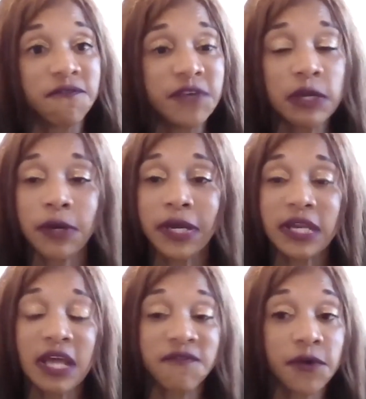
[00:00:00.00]
fear
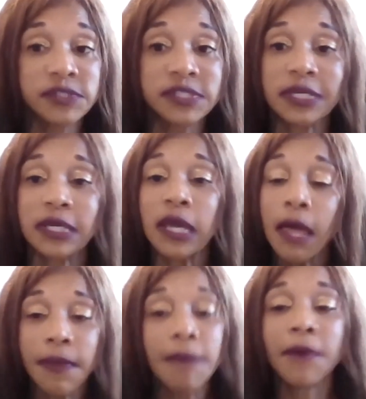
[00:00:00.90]
and adversity
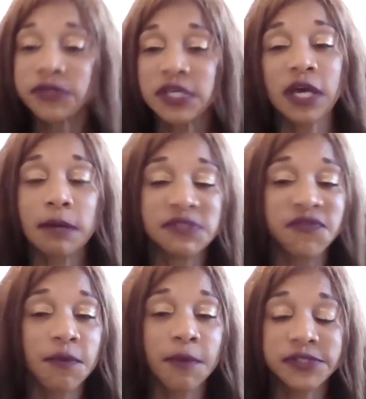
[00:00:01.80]
that mostly comes
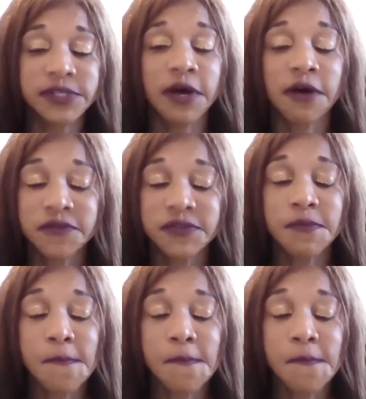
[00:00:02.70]
from ourselves.